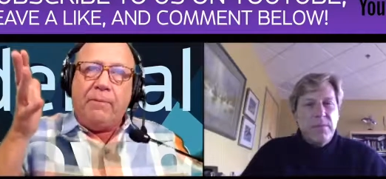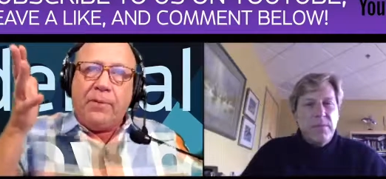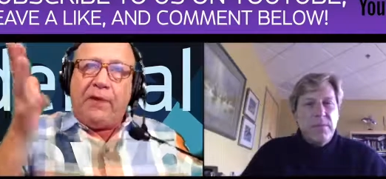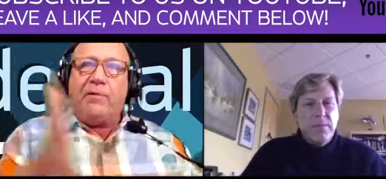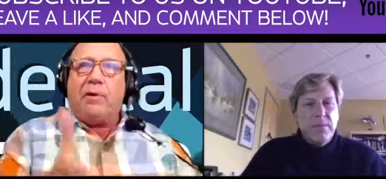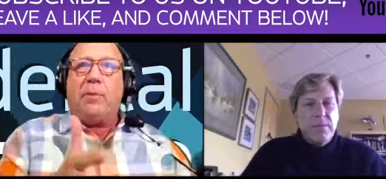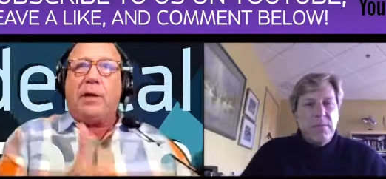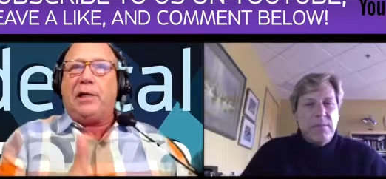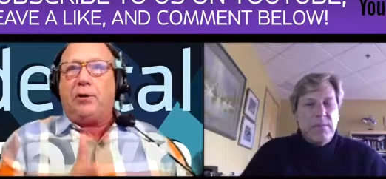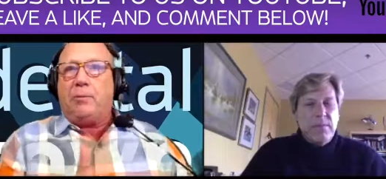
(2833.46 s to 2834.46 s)

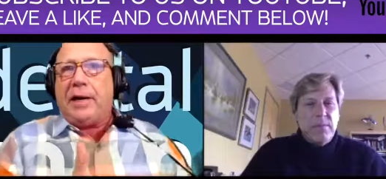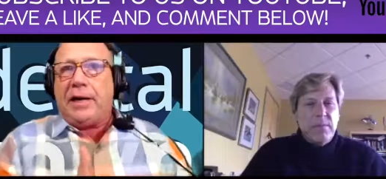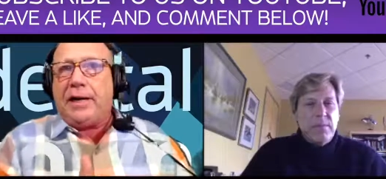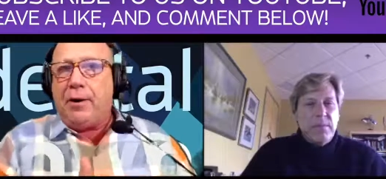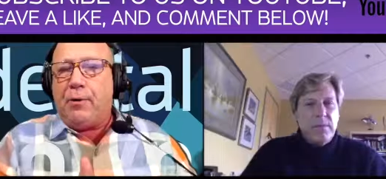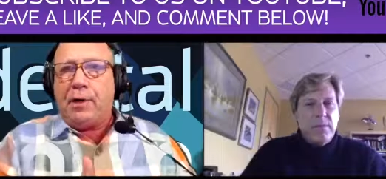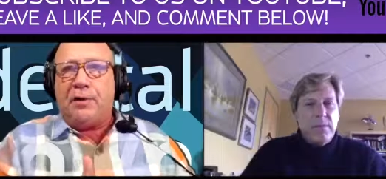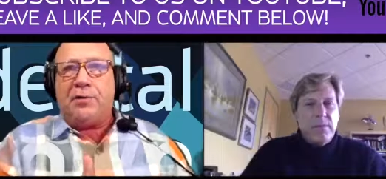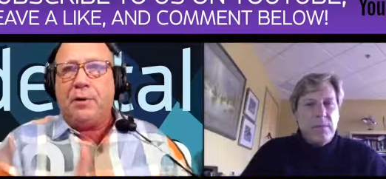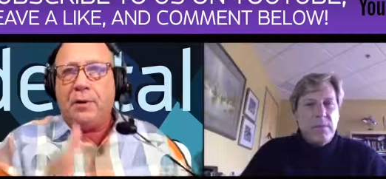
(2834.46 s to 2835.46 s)
Speaker 1: everybody you're making out
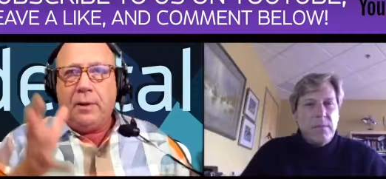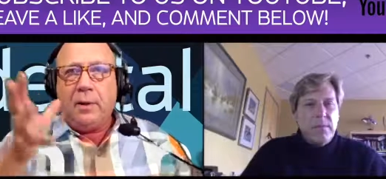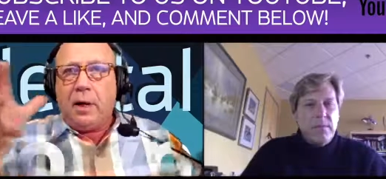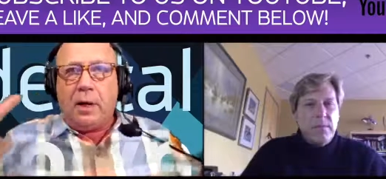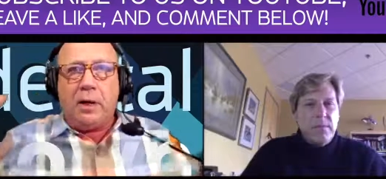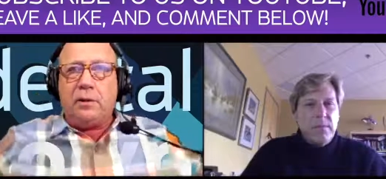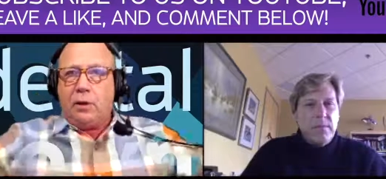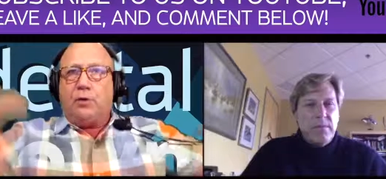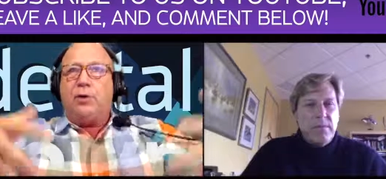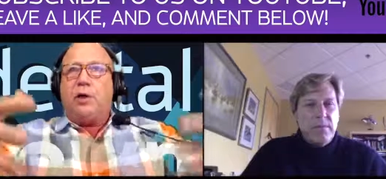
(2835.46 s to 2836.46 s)
with. Uh, you
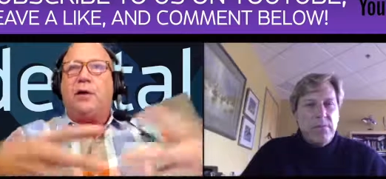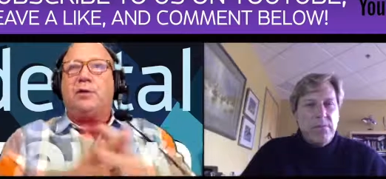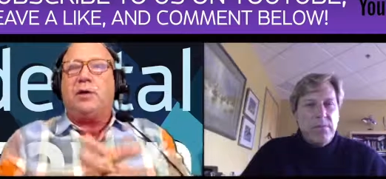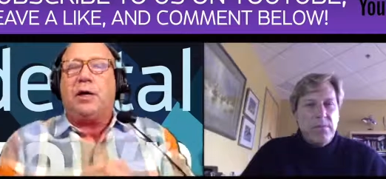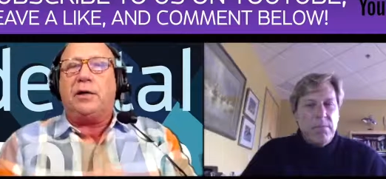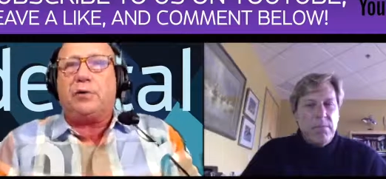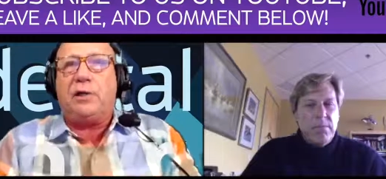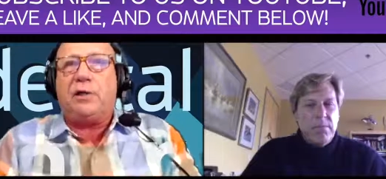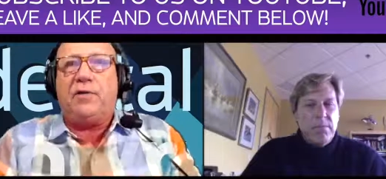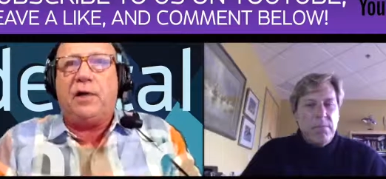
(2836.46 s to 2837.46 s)
know, you got to you got to
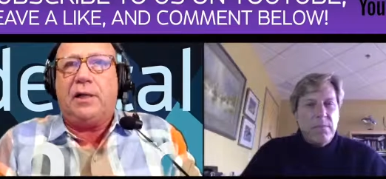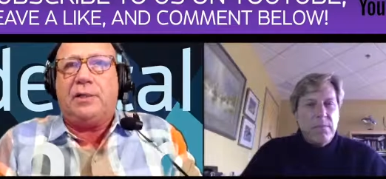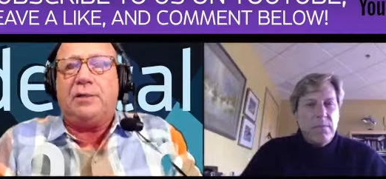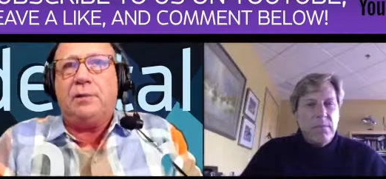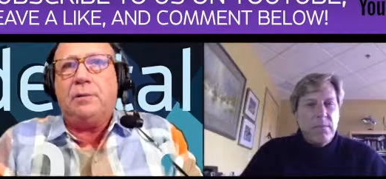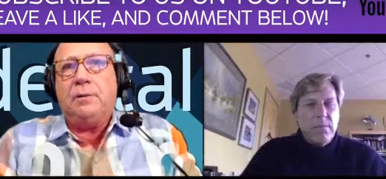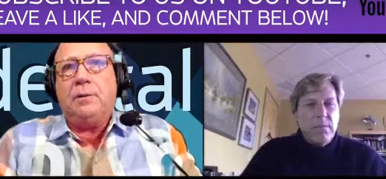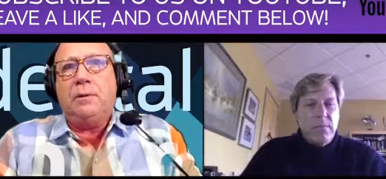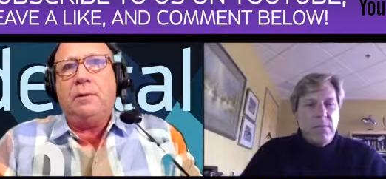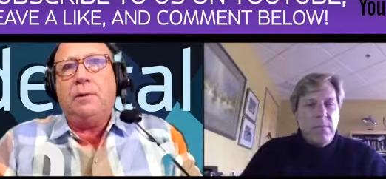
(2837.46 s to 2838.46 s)
treat the village.
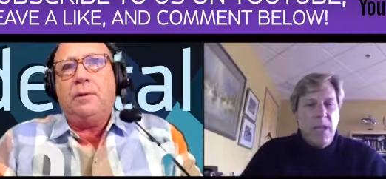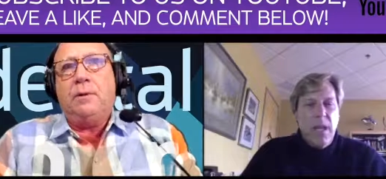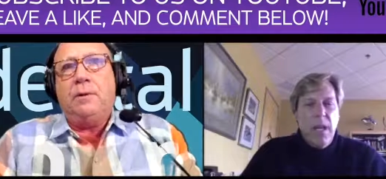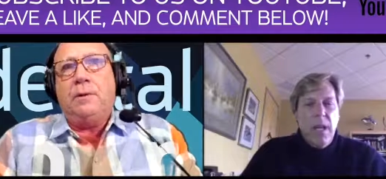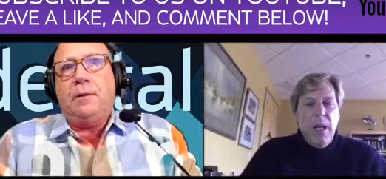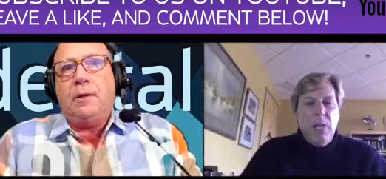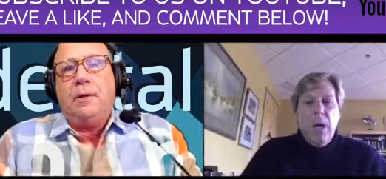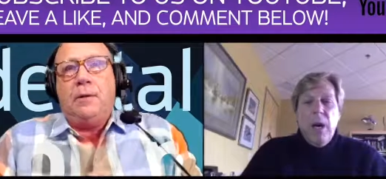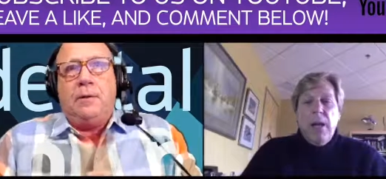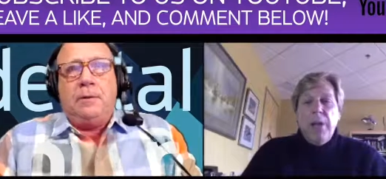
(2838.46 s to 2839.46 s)

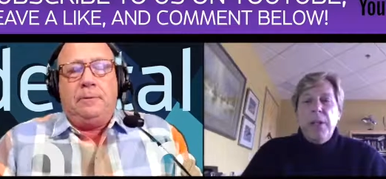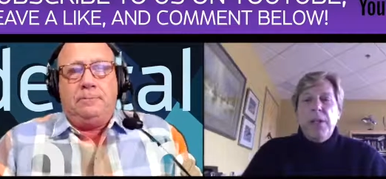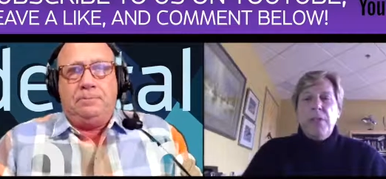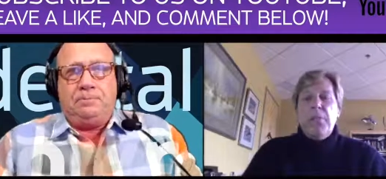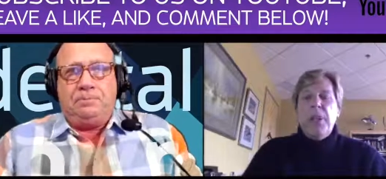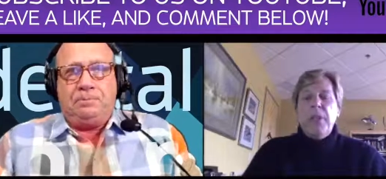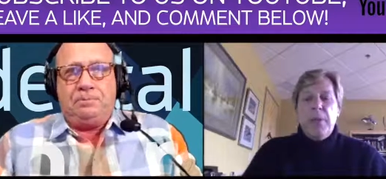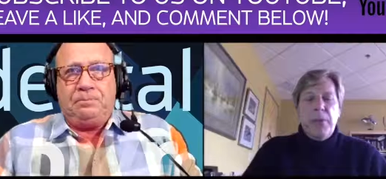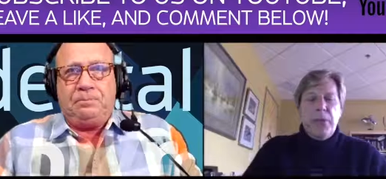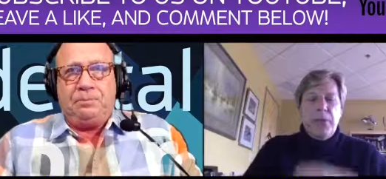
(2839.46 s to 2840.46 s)
Speaker 2: Well, I think this
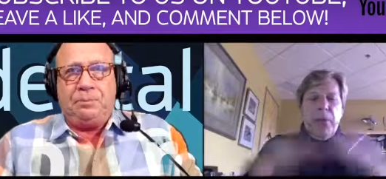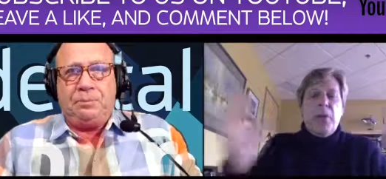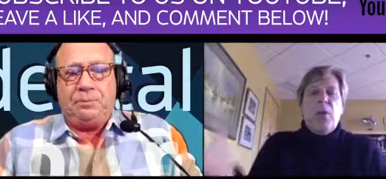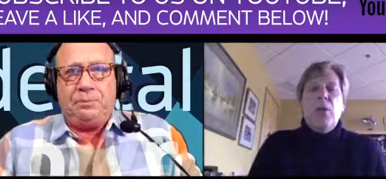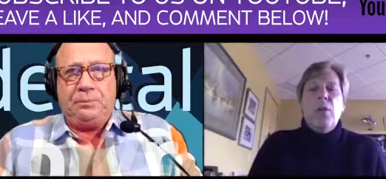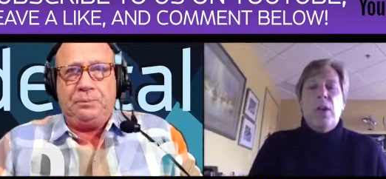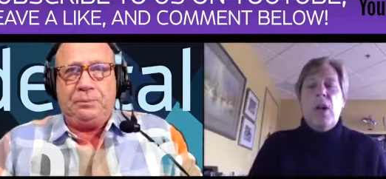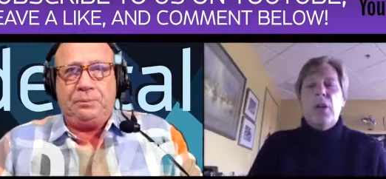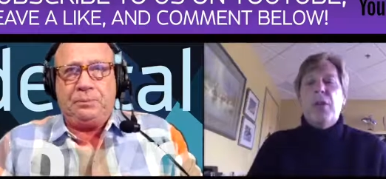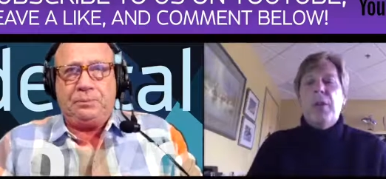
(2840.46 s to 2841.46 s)
brings up the sort of the whole
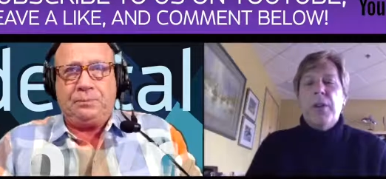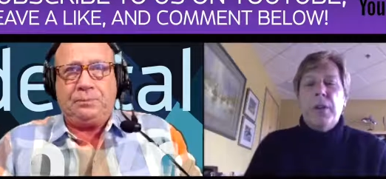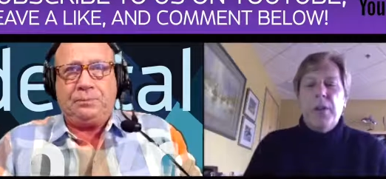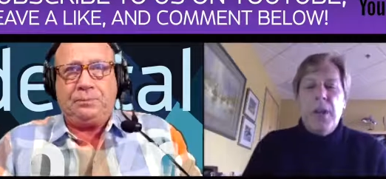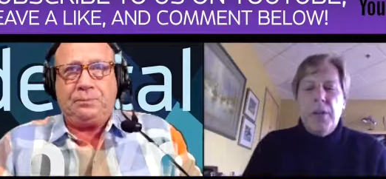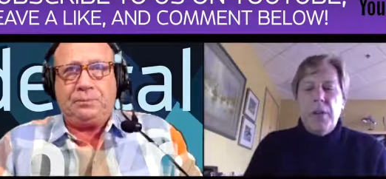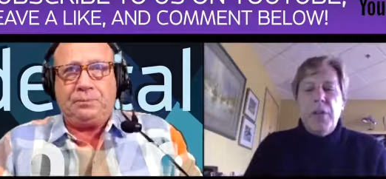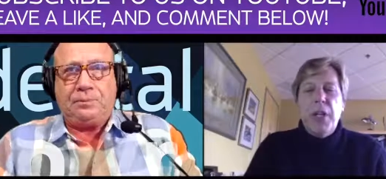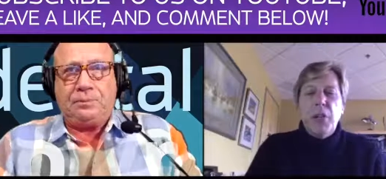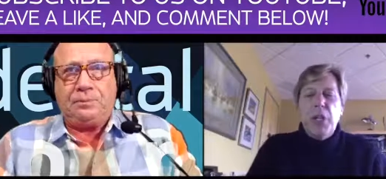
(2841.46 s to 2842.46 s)
larger
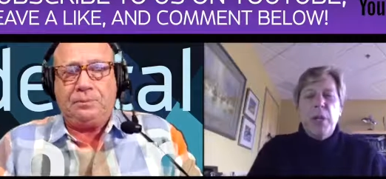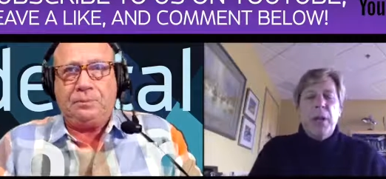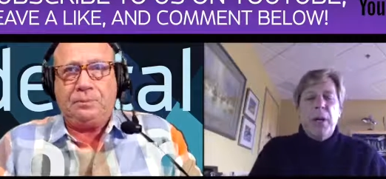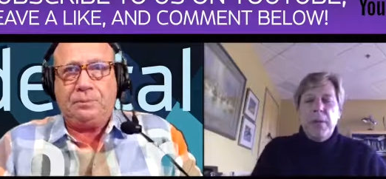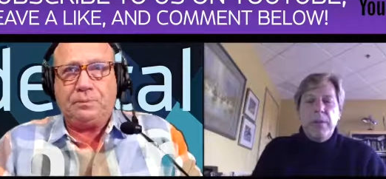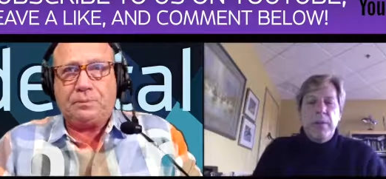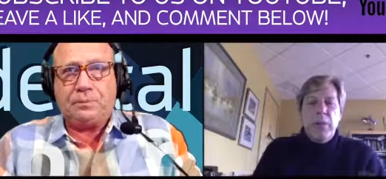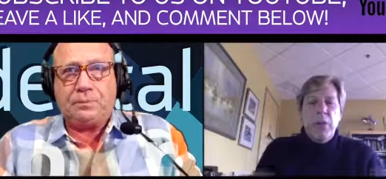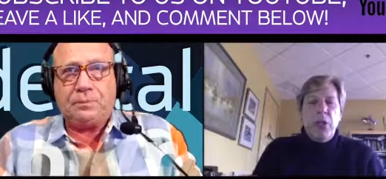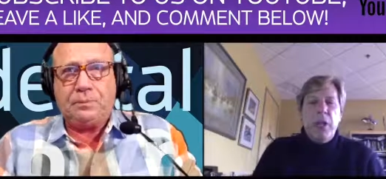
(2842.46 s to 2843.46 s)
conversation about
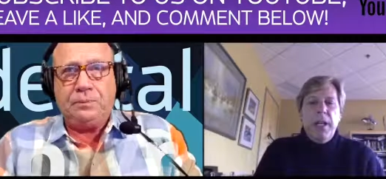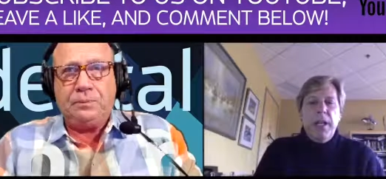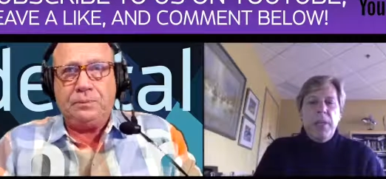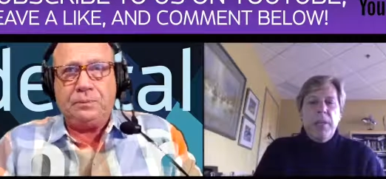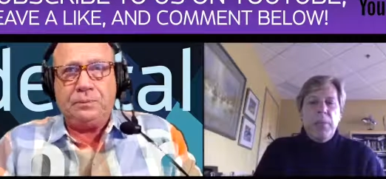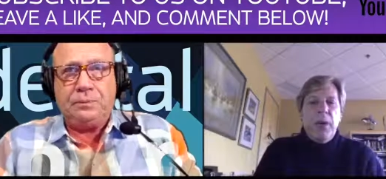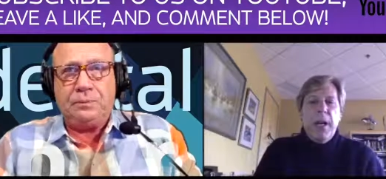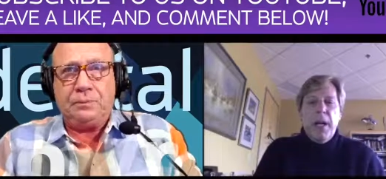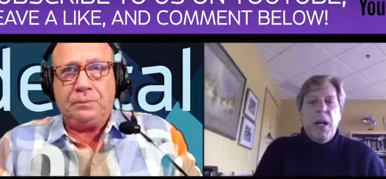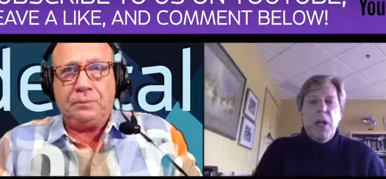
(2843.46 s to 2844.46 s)
appreciating the
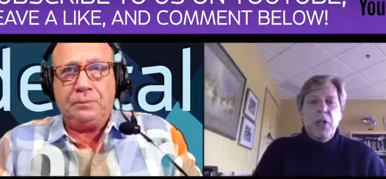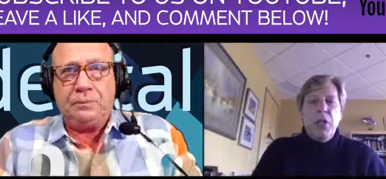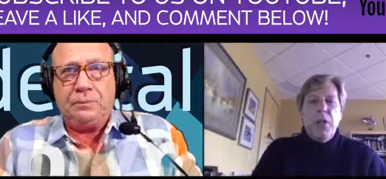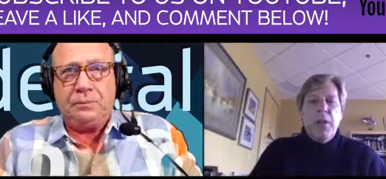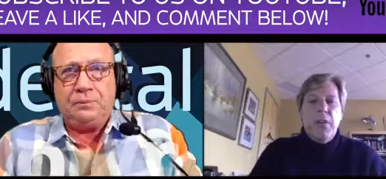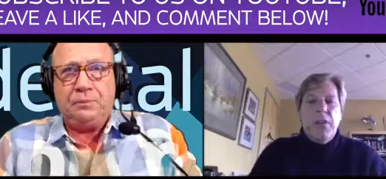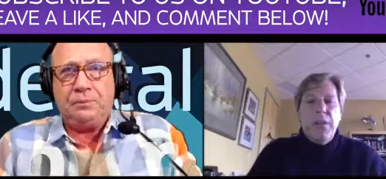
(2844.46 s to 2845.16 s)
biology of